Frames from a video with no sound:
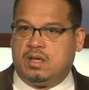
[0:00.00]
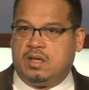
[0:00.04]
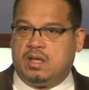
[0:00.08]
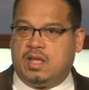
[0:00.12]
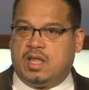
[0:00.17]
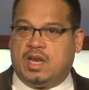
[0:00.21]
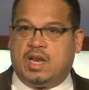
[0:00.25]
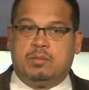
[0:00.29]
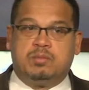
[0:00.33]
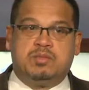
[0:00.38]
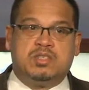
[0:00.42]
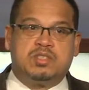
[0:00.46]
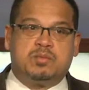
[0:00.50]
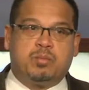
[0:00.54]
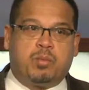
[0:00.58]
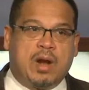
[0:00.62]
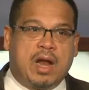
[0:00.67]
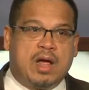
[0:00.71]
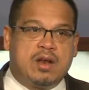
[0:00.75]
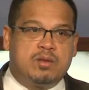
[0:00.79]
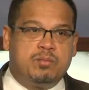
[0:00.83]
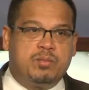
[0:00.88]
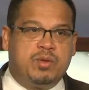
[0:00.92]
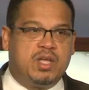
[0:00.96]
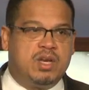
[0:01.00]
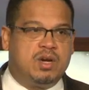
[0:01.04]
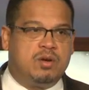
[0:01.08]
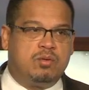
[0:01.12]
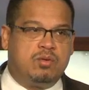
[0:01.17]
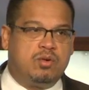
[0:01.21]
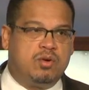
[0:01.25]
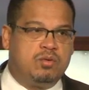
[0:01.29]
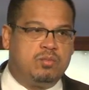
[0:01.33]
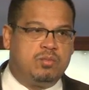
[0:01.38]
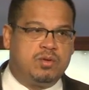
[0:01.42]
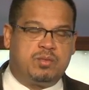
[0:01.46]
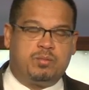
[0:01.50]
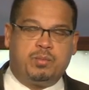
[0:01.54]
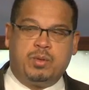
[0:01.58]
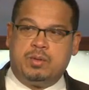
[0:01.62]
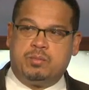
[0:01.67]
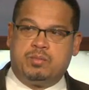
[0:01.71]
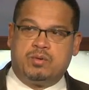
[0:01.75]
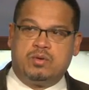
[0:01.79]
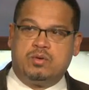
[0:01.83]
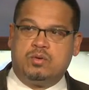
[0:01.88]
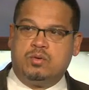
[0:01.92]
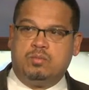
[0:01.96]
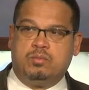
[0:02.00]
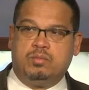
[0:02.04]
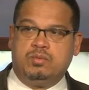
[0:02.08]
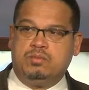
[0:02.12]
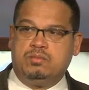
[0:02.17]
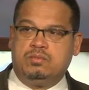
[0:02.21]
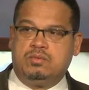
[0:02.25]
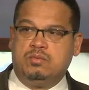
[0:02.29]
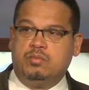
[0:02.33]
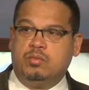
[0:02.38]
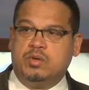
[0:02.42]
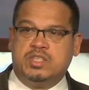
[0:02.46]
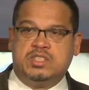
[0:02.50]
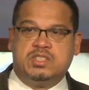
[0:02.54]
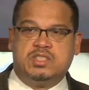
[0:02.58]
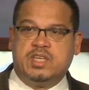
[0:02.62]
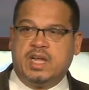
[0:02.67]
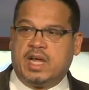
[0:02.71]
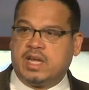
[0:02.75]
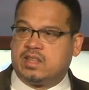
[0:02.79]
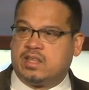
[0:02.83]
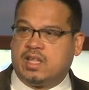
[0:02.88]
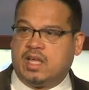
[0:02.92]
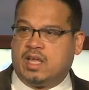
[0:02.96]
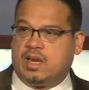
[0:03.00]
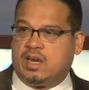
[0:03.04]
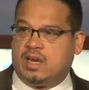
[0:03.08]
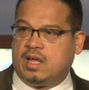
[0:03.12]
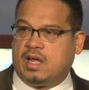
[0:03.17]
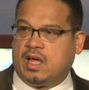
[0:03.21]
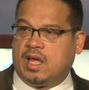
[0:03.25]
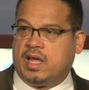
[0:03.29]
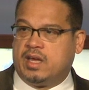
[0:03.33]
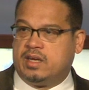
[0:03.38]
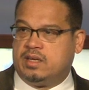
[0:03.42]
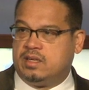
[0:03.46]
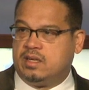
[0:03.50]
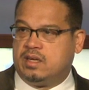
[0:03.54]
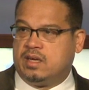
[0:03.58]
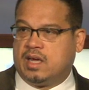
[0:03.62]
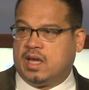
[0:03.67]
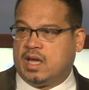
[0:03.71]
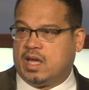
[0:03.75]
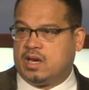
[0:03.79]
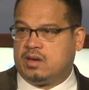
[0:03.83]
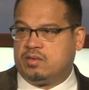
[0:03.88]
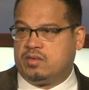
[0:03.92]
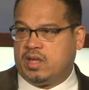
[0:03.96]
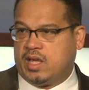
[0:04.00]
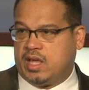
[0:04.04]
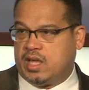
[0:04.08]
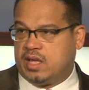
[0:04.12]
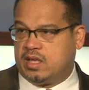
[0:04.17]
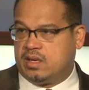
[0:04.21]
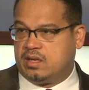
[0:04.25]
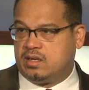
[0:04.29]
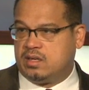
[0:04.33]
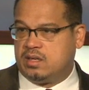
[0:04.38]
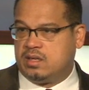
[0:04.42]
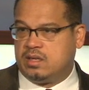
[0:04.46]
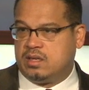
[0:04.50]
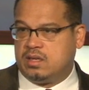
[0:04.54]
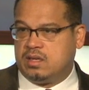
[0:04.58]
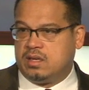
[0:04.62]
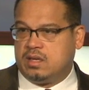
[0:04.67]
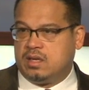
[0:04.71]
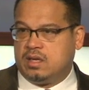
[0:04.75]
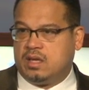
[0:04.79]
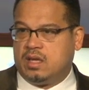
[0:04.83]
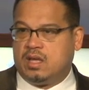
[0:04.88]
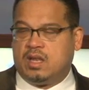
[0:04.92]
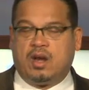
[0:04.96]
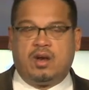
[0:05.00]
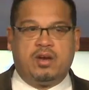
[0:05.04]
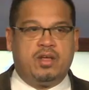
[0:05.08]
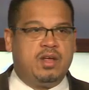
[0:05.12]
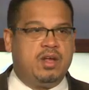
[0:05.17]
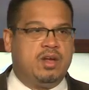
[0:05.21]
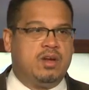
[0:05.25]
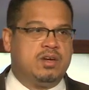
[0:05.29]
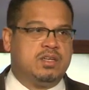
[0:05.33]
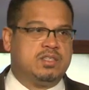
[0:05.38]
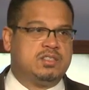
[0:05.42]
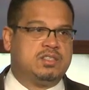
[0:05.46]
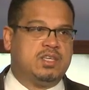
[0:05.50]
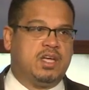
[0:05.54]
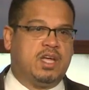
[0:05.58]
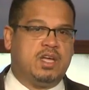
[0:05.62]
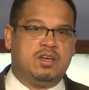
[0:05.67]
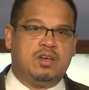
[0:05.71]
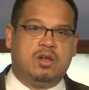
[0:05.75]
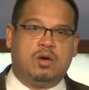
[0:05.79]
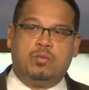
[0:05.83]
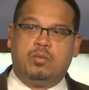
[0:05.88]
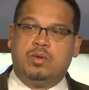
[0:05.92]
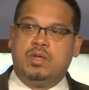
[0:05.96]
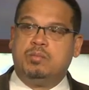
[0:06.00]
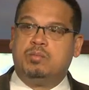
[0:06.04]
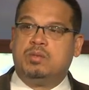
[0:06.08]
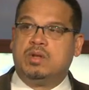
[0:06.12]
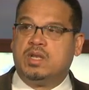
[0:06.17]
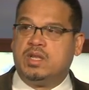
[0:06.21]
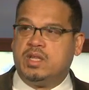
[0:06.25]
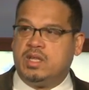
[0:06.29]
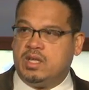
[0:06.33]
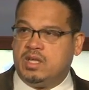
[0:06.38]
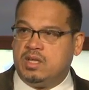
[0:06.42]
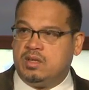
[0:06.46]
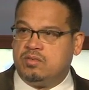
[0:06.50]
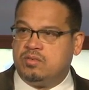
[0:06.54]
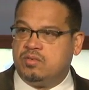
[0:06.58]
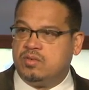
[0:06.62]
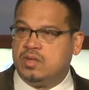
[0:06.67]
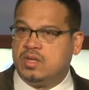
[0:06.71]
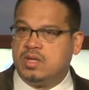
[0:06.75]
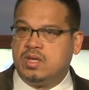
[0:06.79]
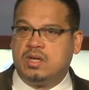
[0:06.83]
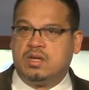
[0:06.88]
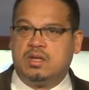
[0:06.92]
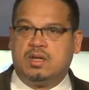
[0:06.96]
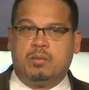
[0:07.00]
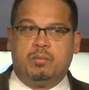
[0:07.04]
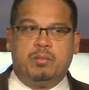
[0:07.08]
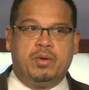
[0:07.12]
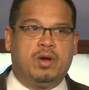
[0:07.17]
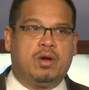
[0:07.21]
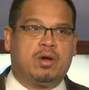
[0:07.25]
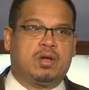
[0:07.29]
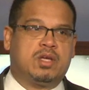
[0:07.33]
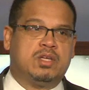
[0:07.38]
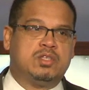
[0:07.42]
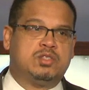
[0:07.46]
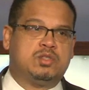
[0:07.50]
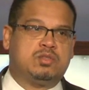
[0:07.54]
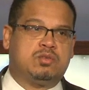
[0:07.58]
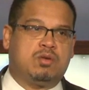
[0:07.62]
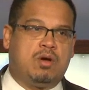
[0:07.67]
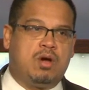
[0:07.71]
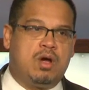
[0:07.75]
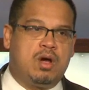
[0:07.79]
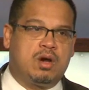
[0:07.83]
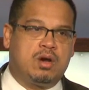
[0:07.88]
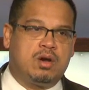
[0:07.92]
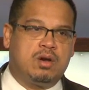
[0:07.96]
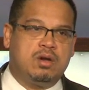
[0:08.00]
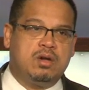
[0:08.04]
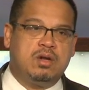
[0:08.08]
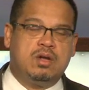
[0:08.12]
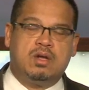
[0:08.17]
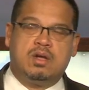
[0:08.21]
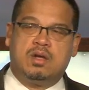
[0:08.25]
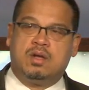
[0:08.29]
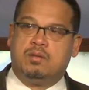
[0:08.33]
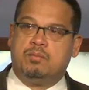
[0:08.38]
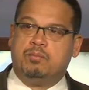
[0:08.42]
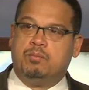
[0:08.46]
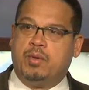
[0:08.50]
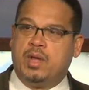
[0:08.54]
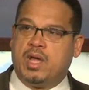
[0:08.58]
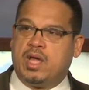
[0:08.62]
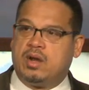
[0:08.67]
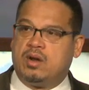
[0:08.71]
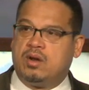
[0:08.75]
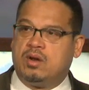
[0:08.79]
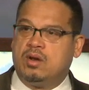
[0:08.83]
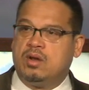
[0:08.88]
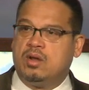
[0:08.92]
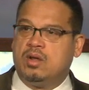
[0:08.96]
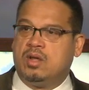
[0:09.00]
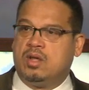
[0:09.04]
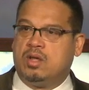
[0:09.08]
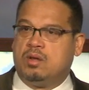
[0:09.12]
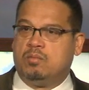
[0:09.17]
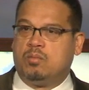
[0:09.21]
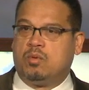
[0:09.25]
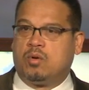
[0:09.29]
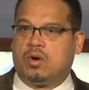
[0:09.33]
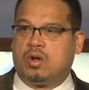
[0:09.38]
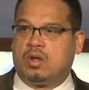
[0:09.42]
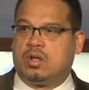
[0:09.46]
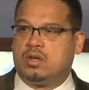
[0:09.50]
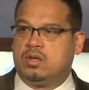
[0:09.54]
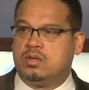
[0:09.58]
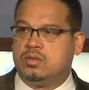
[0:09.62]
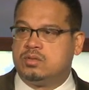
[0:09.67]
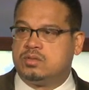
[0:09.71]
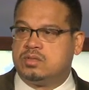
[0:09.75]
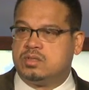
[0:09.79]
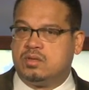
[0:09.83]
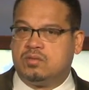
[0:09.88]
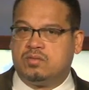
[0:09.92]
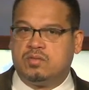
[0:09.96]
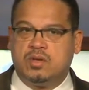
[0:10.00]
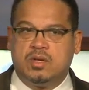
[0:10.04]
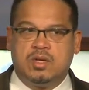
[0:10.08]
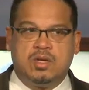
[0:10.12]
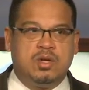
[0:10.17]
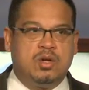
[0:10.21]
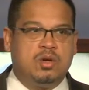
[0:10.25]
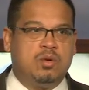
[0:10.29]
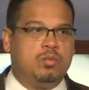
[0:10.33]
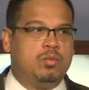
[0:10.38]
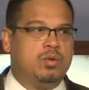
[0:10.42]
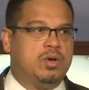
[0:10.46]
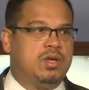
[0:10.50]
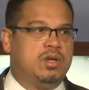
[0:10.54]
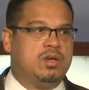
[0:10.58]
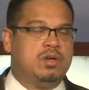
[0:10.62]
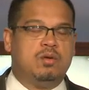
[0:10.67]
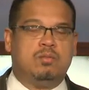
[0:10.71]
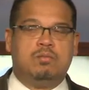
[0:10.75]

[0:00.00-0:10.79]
And I'm just proud to be in a room with people who reject that idea out of hand and are here to say, no, we believe America is stronger, better, and more inclusive when